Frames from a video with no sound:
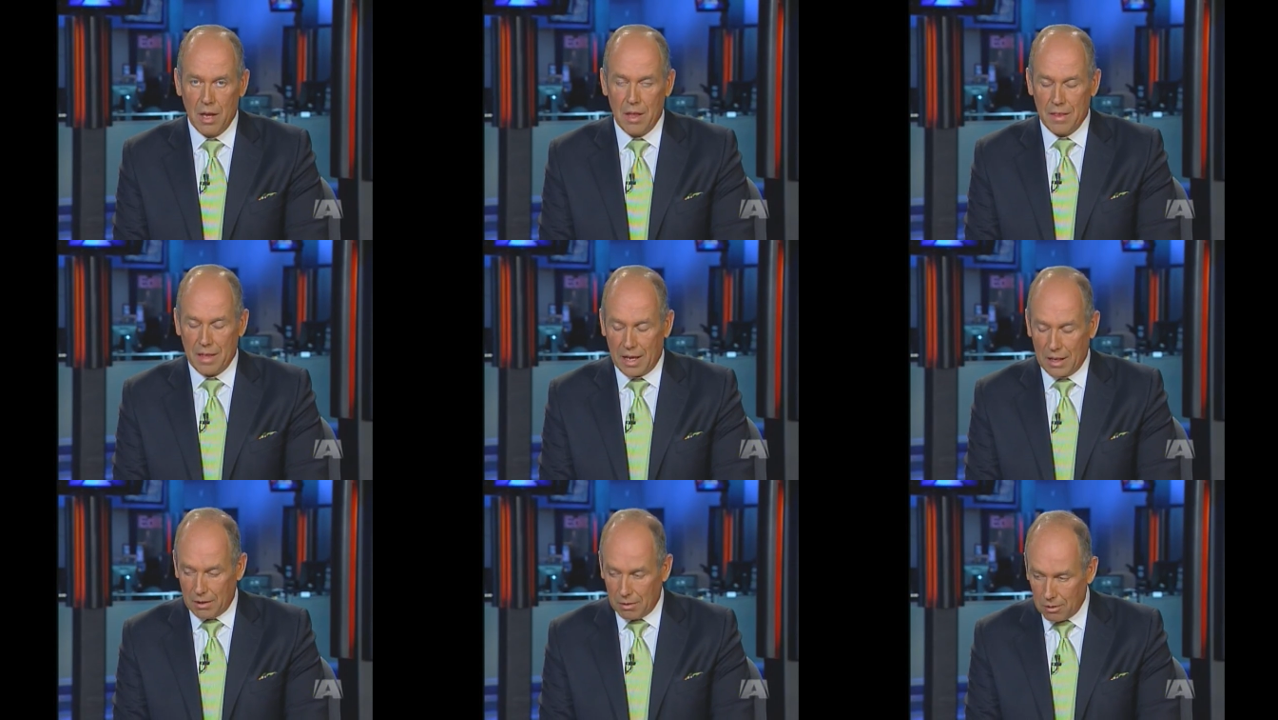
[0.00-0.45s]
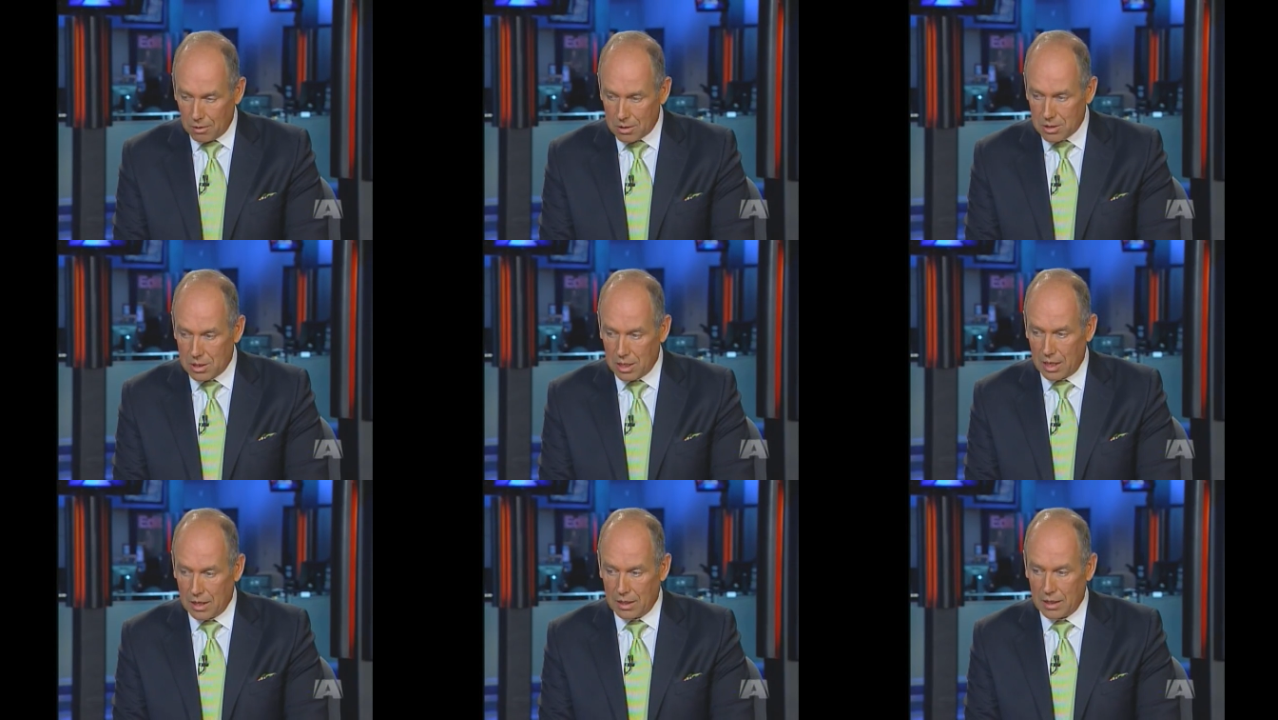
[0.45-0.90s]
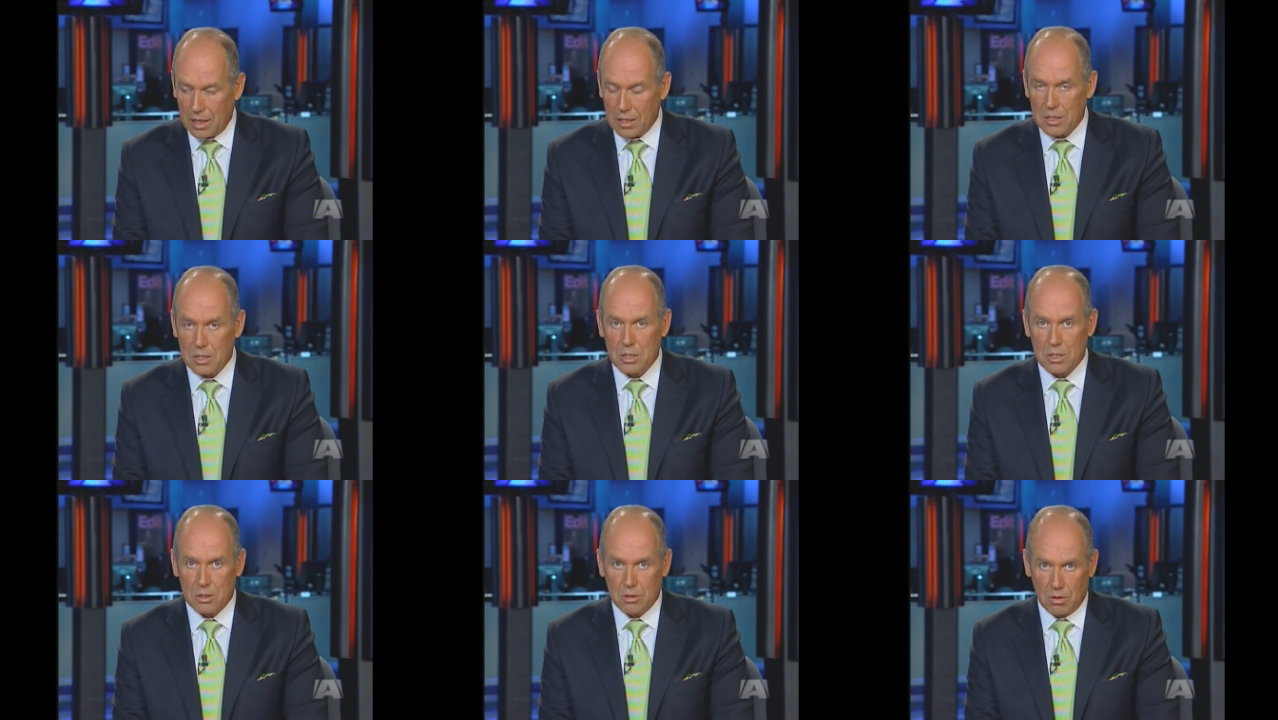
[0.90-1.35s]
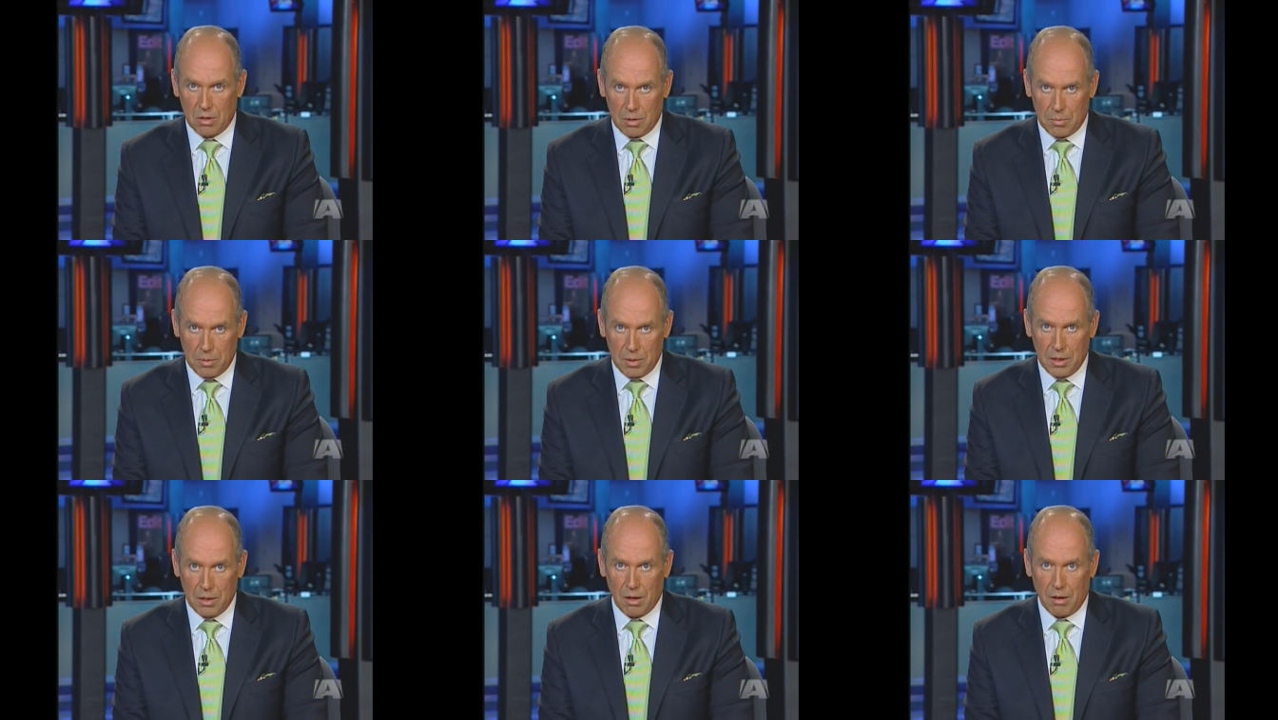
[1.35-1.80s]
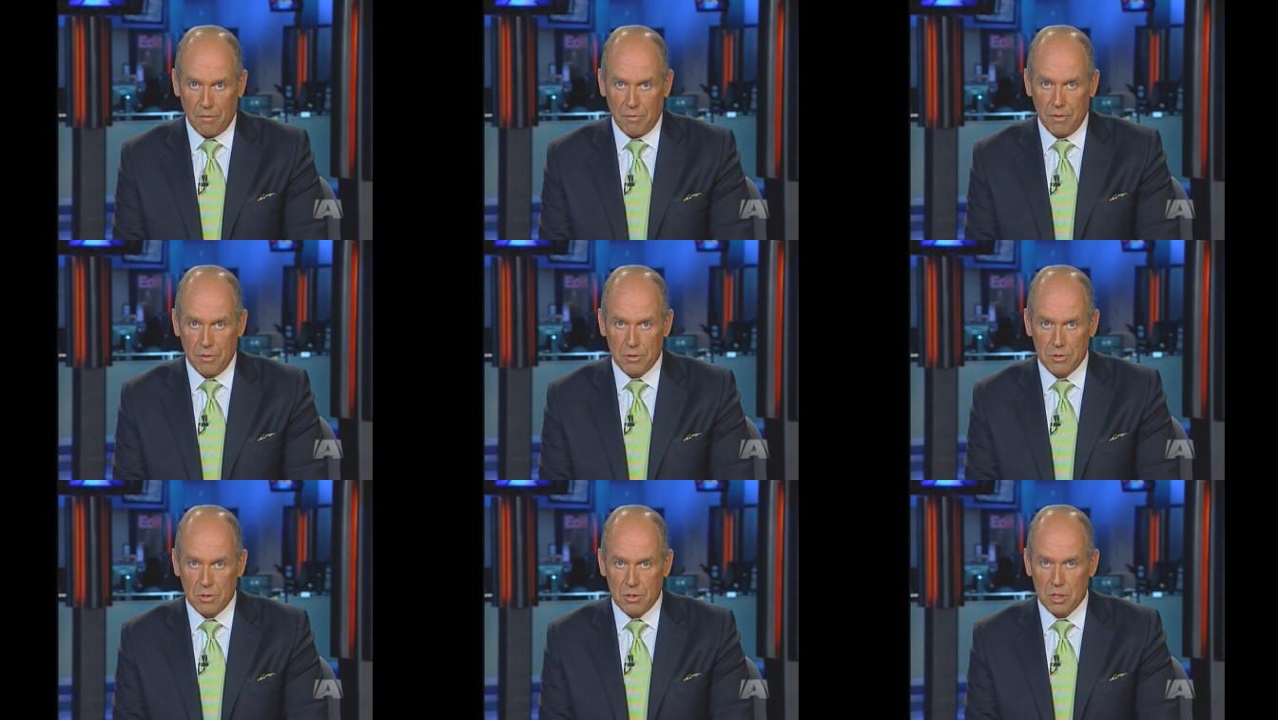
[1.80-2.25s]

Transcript: That looks like that's going to be in our future,